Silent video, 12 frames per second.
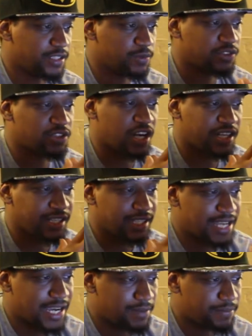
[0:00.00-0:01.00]
He was talking a
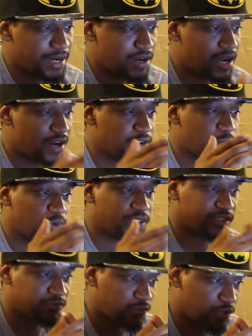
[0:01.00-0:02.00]
lot about how he
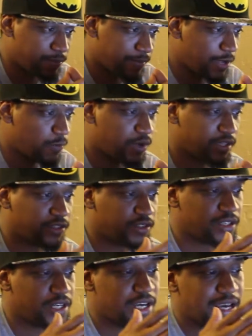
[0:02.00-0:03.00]
wants Floyd
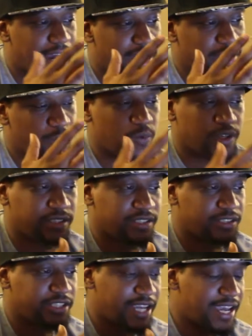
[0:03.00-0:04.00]
Mayweather, how he wants a
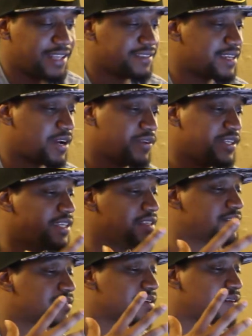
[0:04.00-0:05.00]
chance, how he
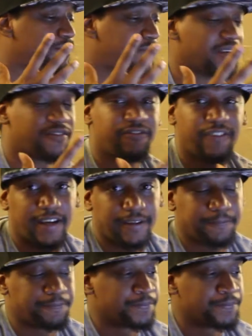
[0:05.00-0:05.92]
needs a big fight.